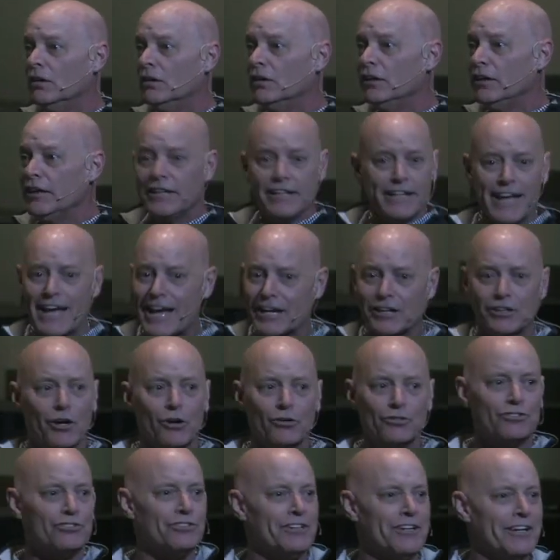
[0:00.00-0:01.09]
He can't
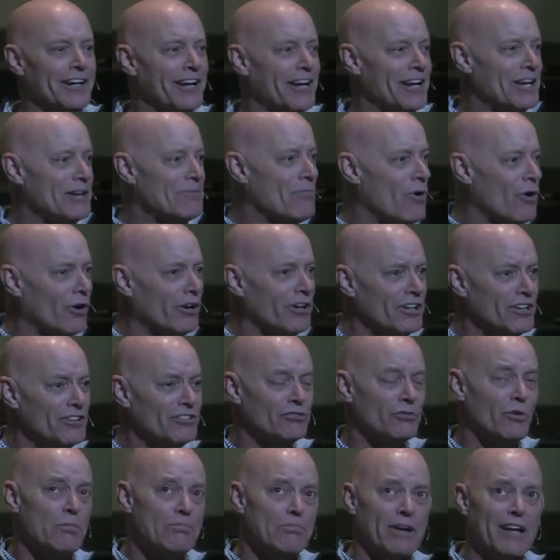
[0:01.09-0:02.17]
go sin anymore.
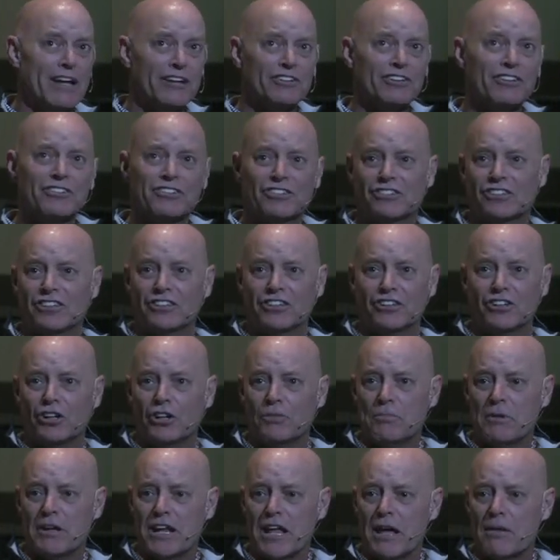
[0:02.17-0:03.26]
His repentance is a little
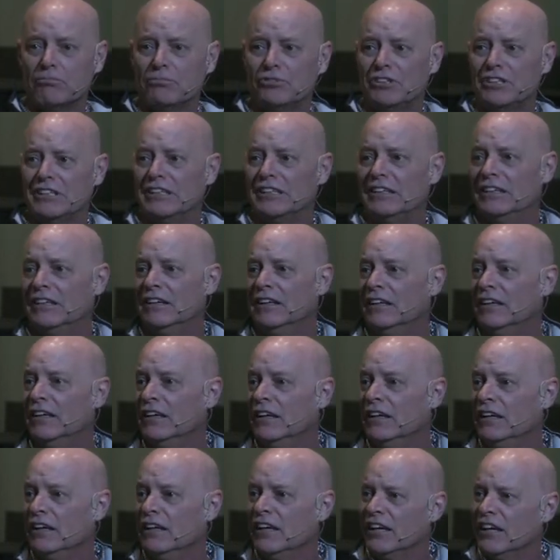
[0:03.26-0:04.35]
bit empty.
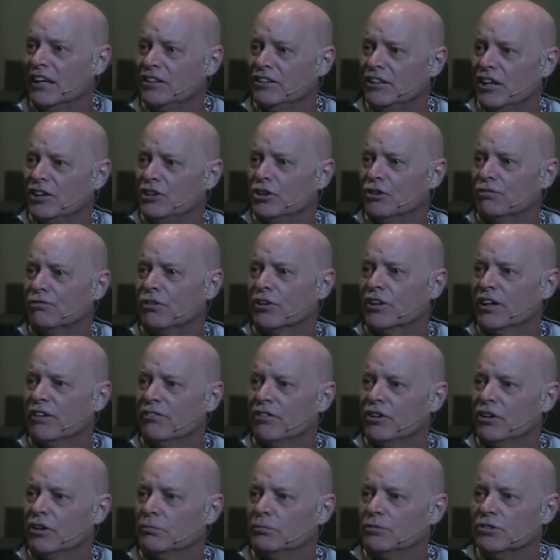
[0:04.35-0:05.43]
And yet you're
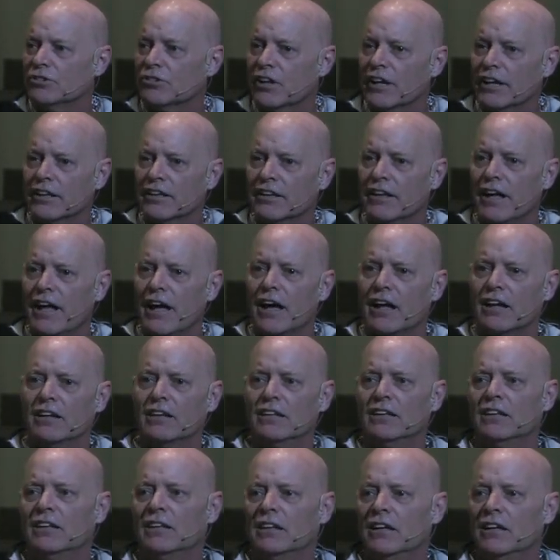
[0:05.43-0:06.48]
forgiving him just like that.